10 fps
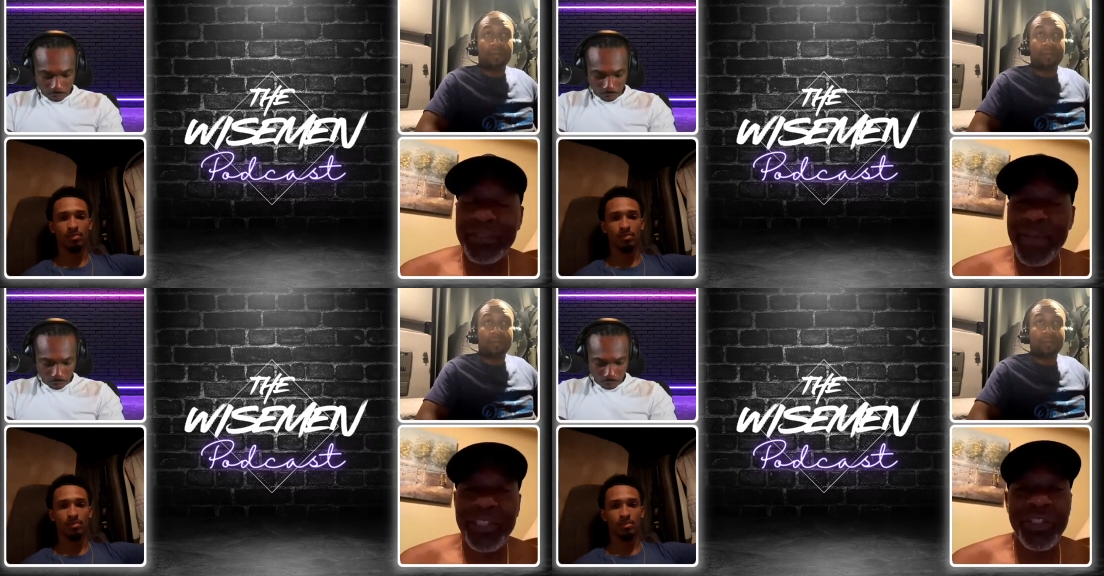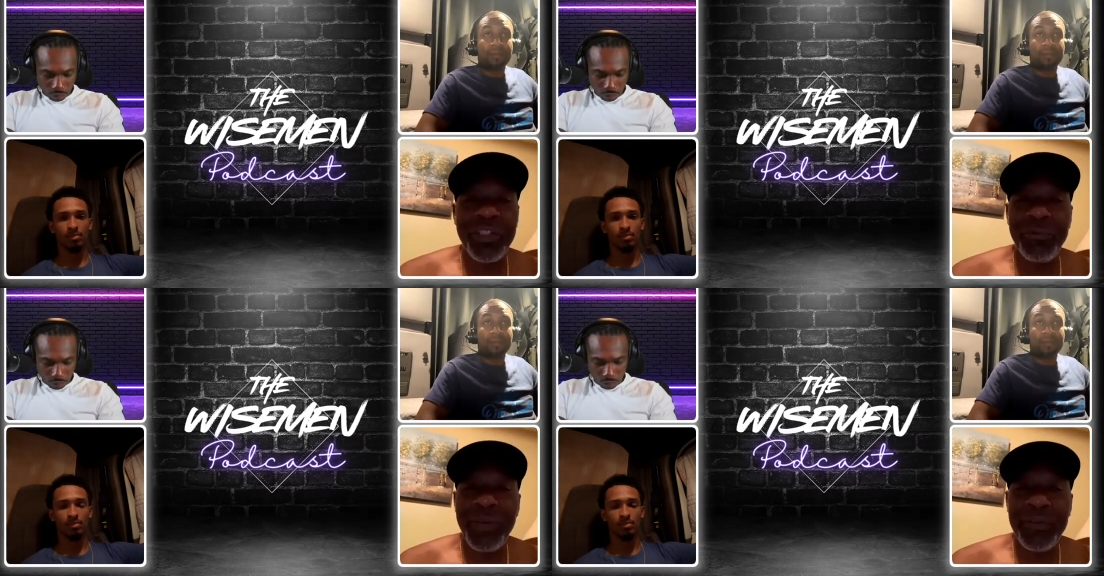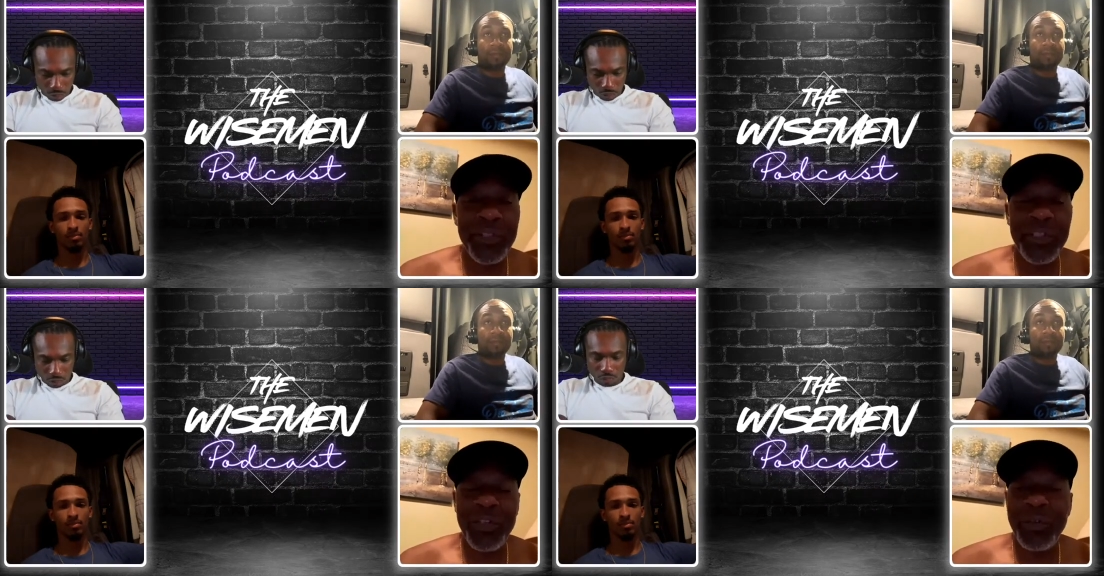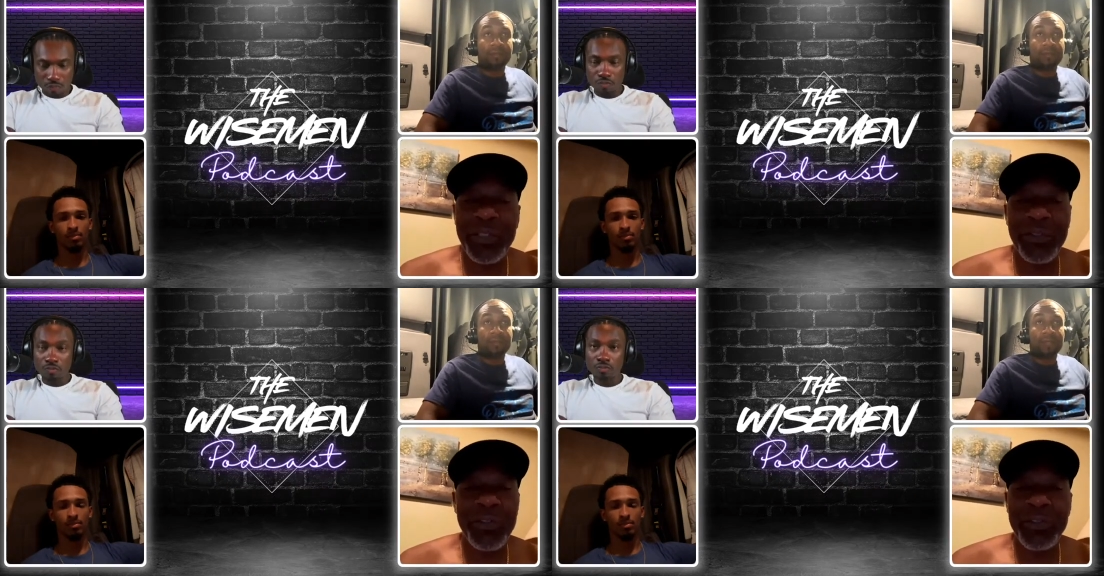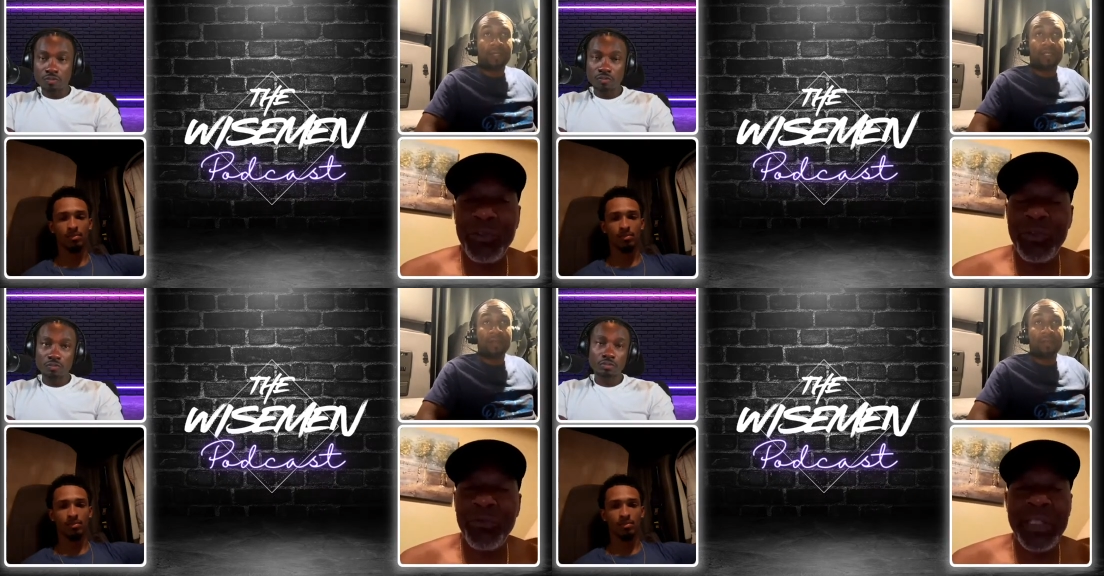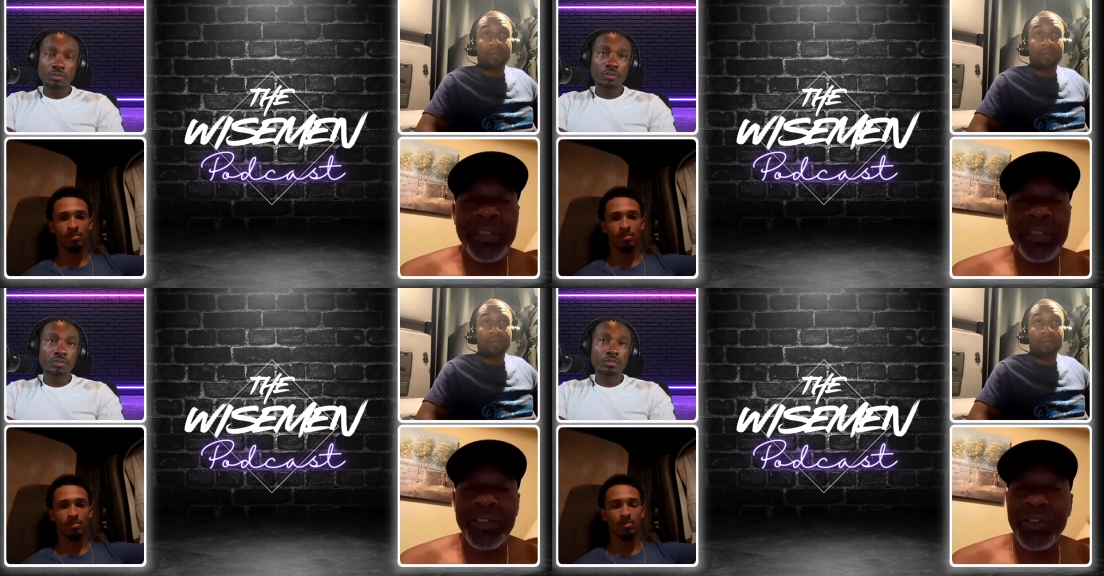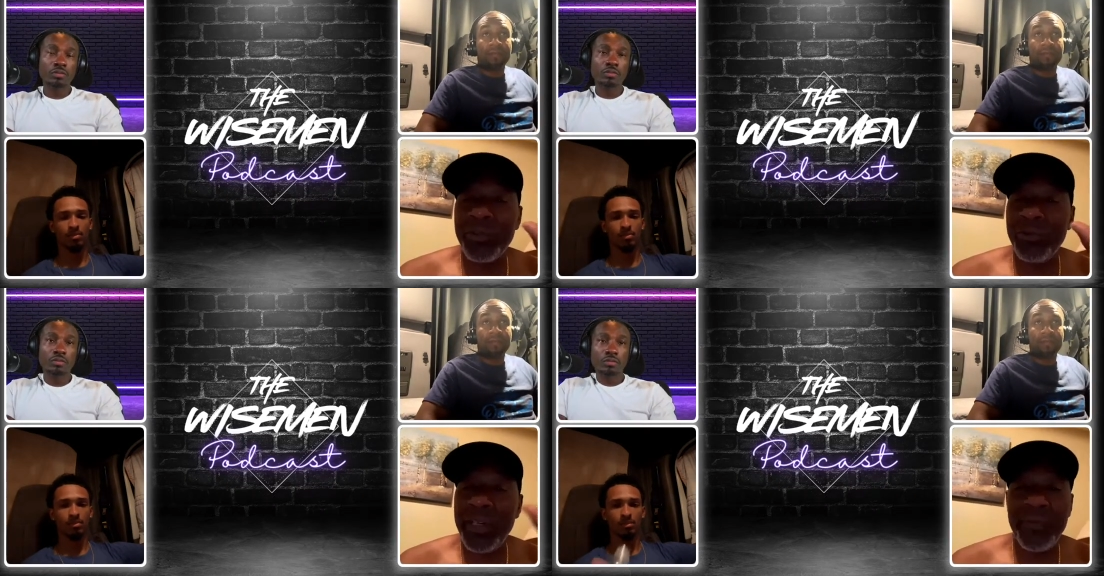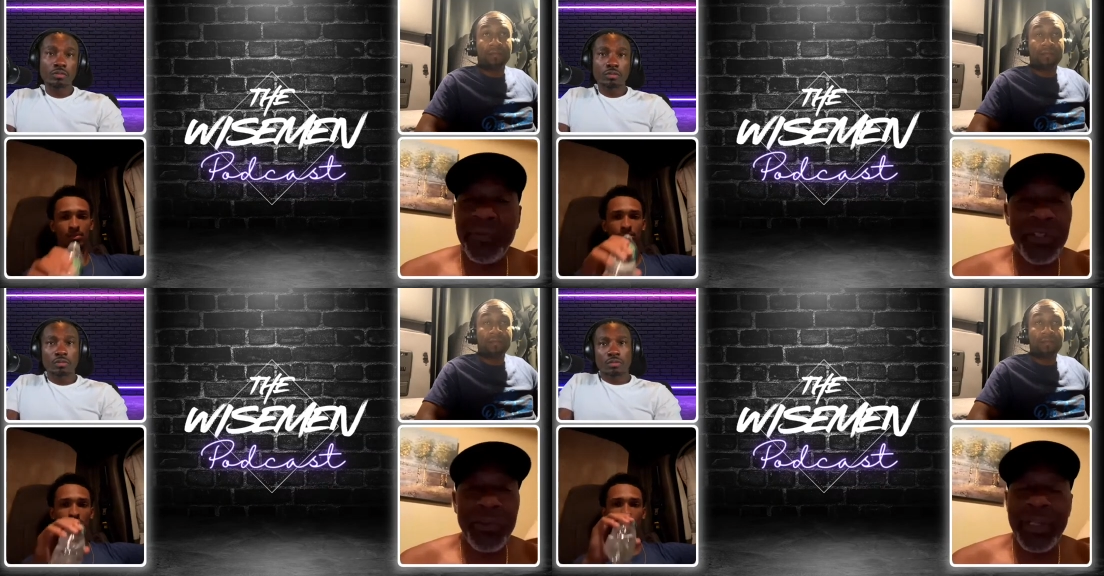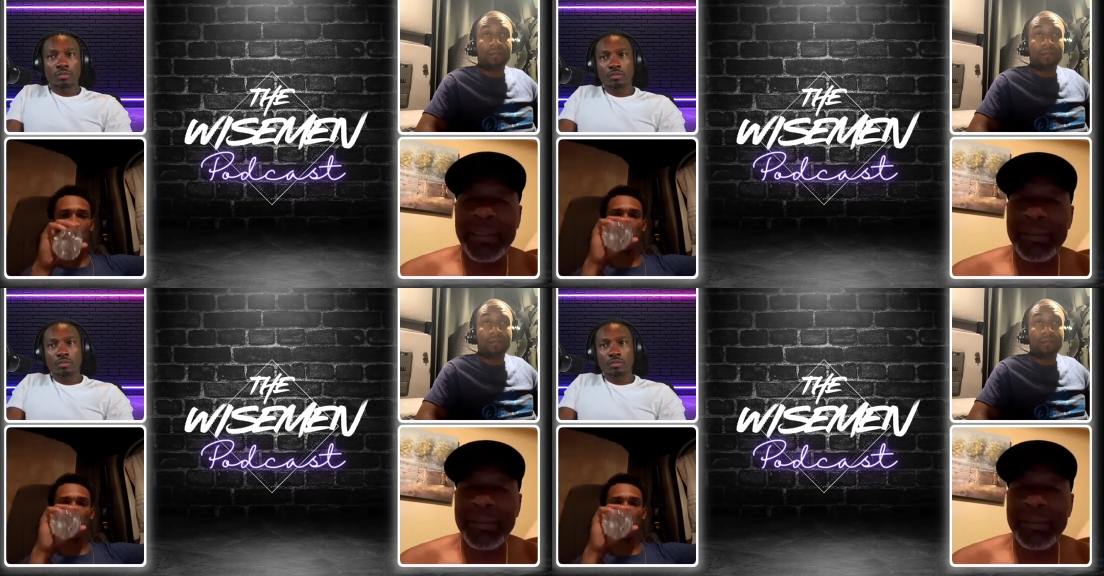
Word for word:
Speaker 1: Just make sure the reefer unit. Do you research on the reefer unit